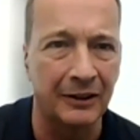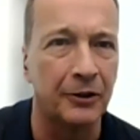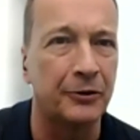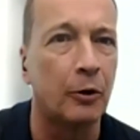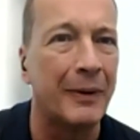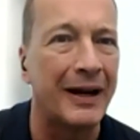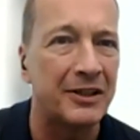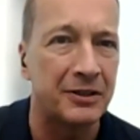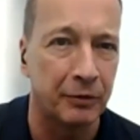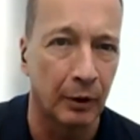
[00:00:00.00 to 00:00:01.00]

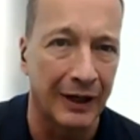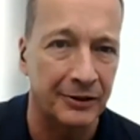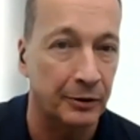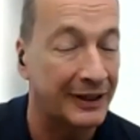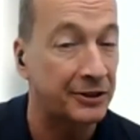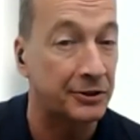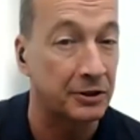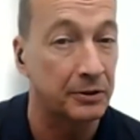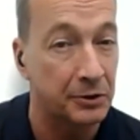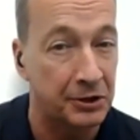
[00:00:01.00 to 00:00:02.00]
domains, if you like. So that's a
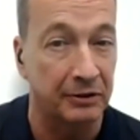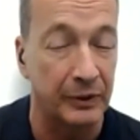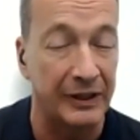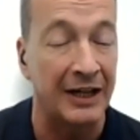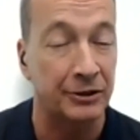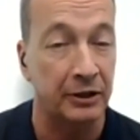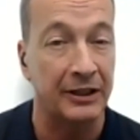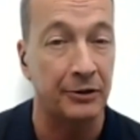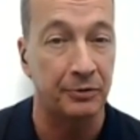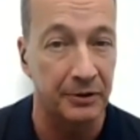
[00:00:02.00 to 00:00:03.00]
solution we actually
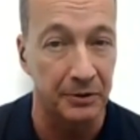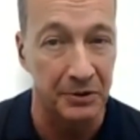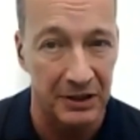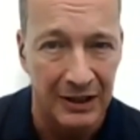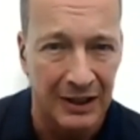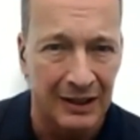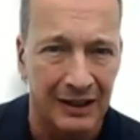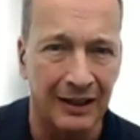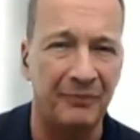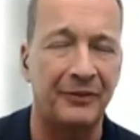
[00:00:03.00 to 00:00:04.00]
introduced.
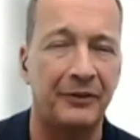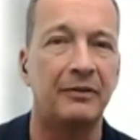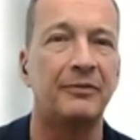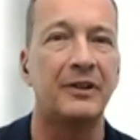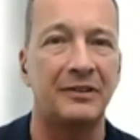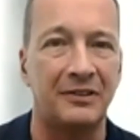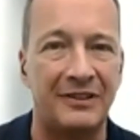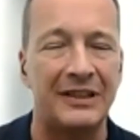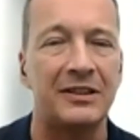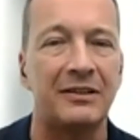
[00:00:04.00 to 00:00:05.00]
The
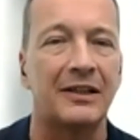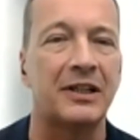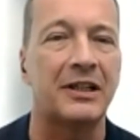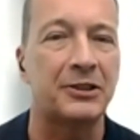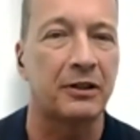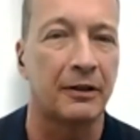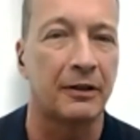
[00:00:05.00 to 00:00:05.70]
digitization of